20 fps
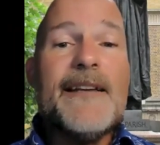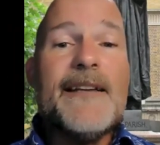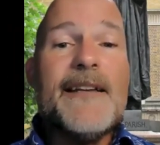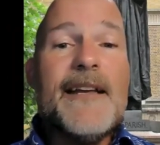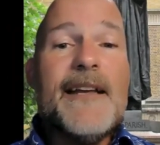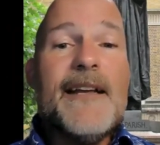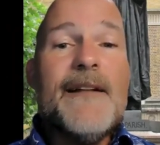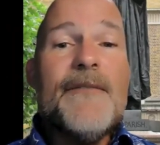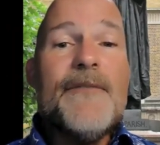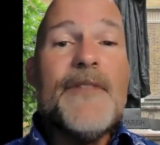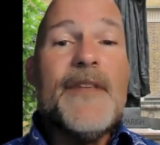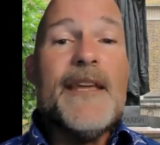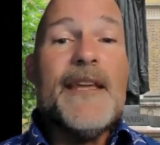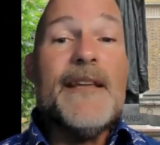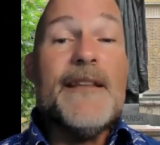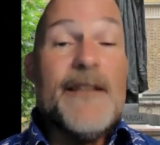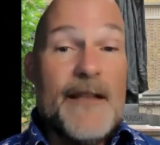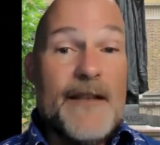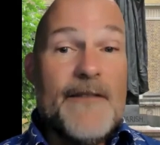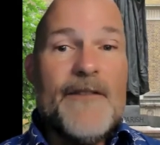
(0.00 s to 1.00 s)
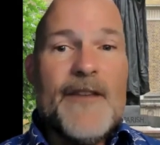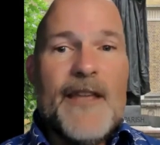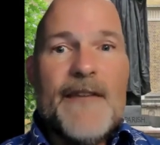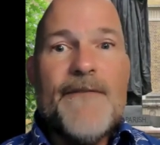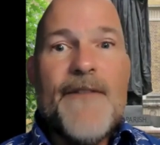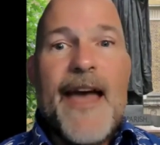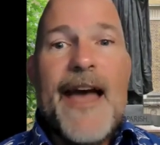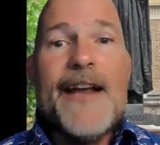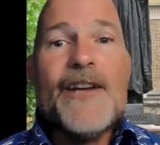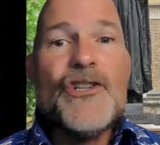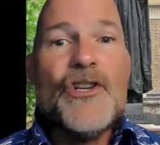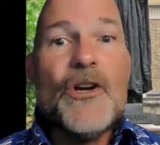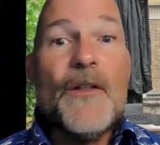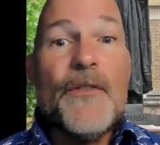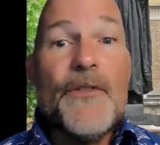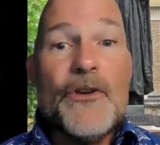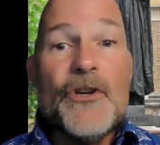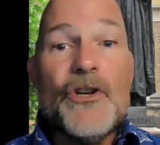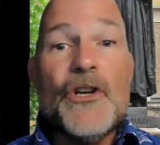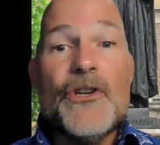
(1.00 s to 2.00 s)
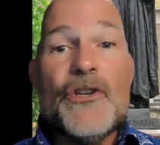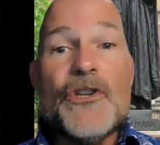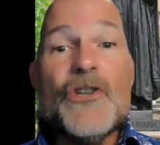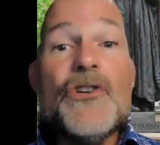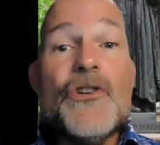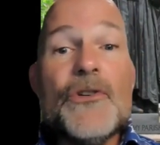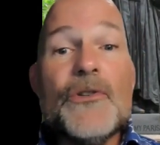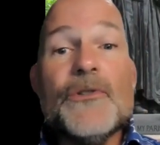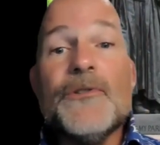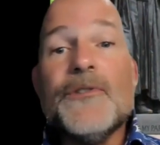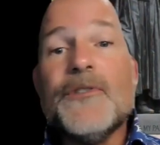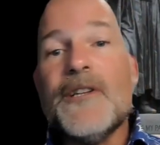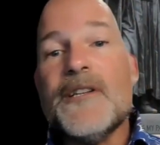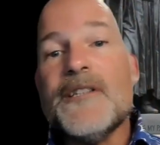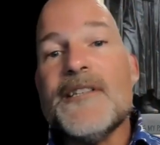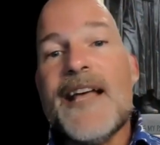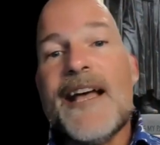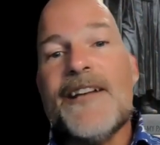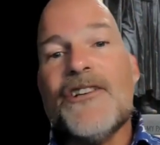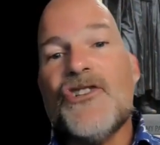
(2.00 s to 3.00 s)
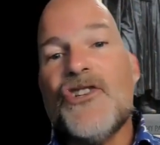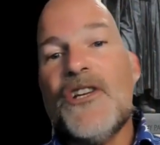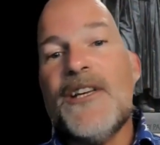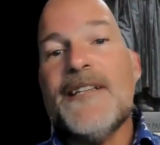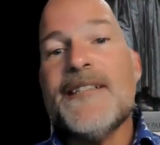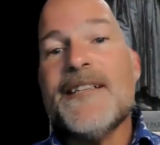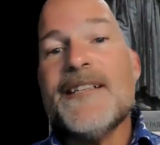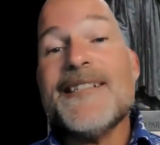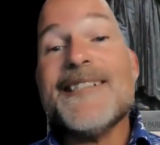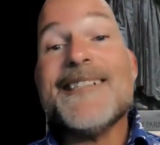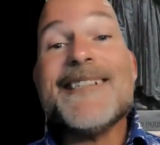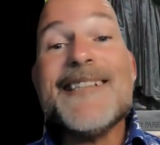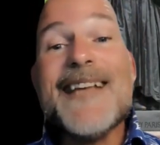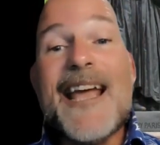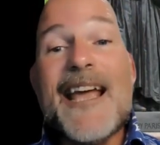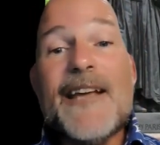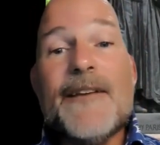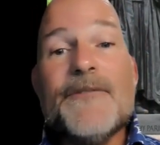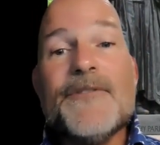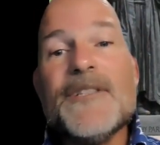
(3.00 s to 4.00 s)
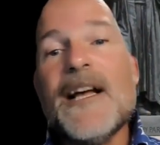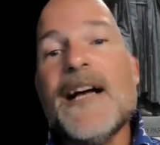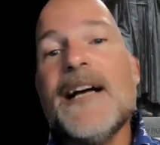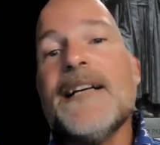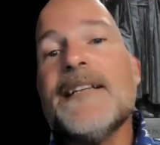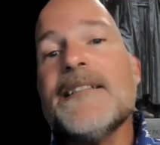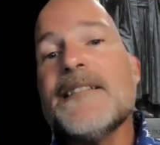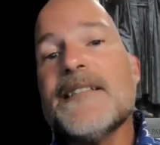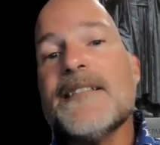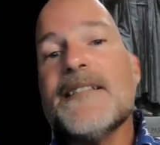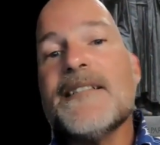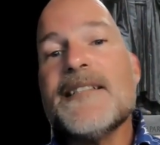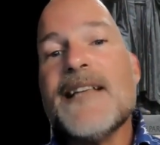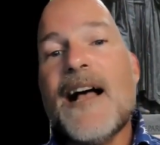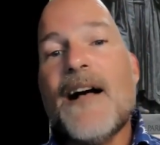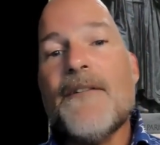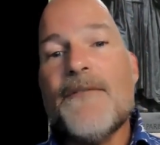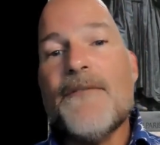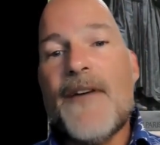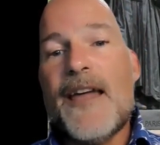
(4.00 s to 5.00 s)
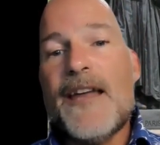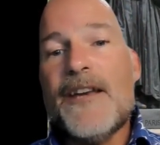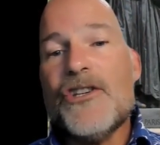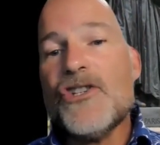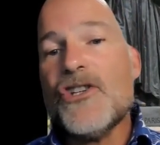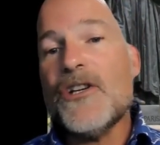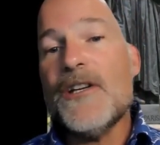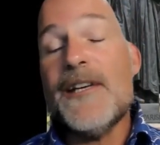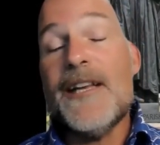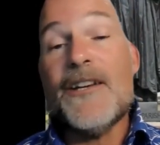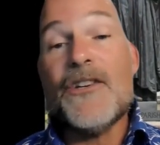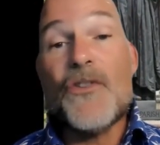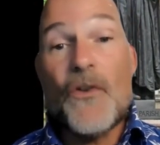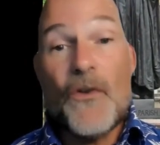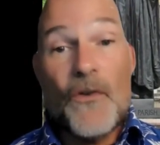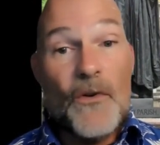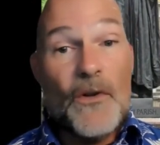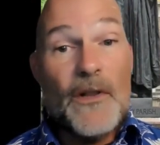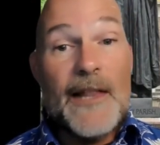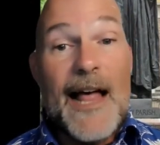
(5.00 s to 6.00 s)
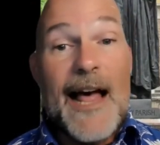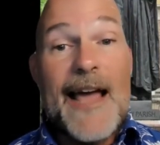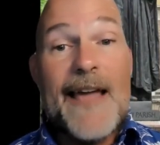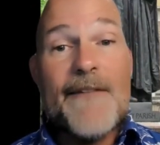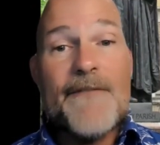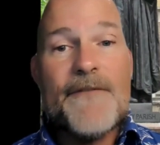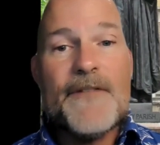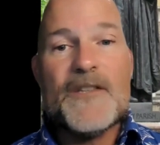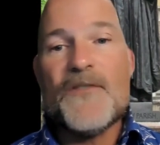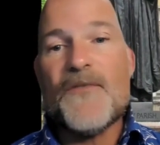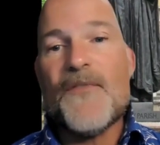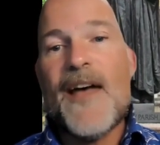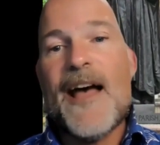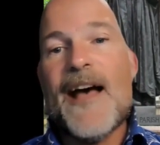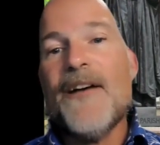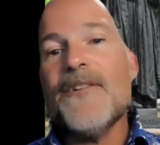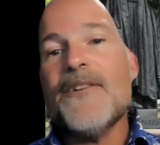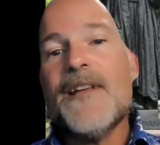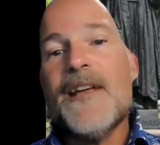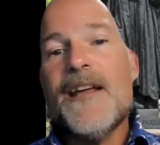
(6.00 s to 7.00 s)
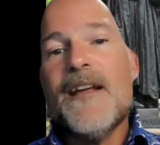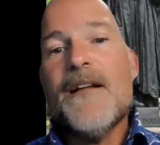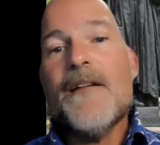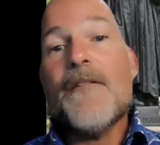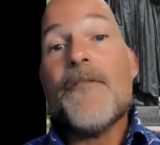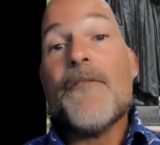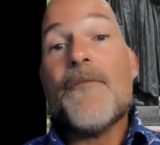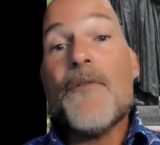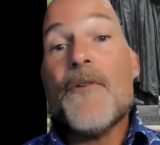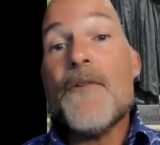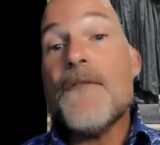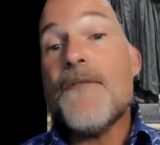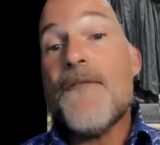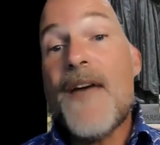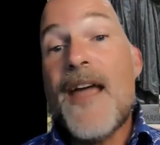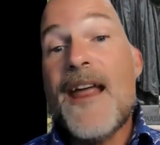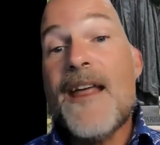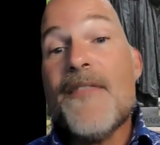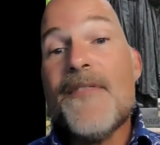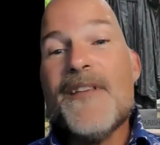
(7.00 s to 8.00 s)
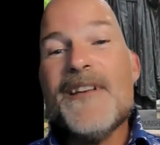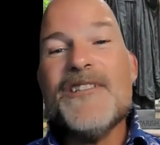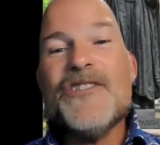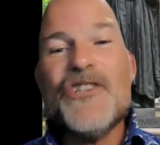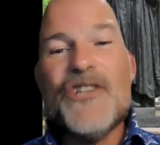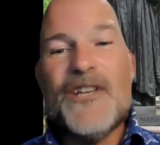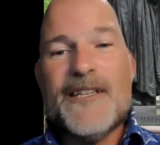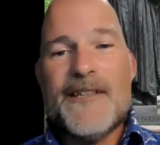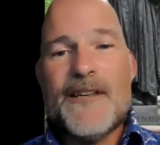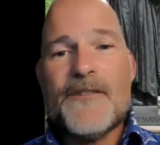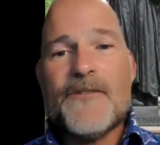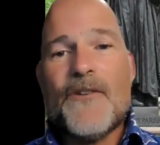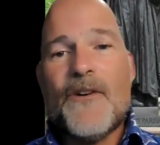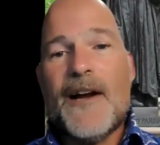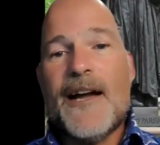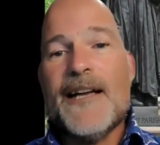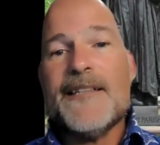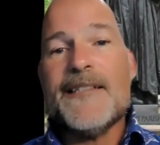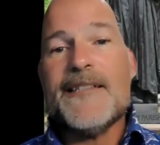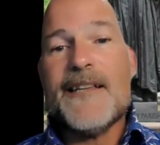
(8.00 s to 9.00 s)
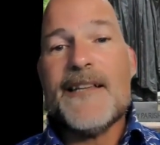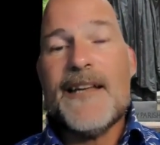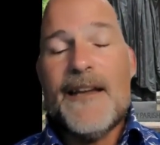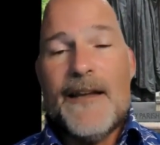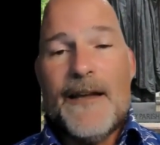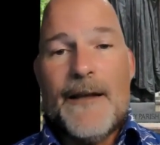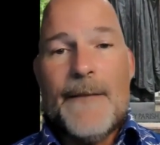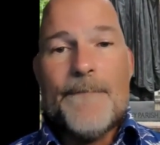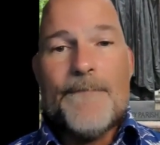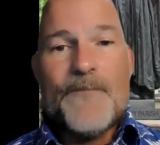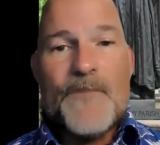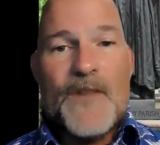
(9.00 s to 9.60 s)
That the evangel, the good news, is that Jesus saves us, and salvation, eternal life, is found through faith in Jesus Christ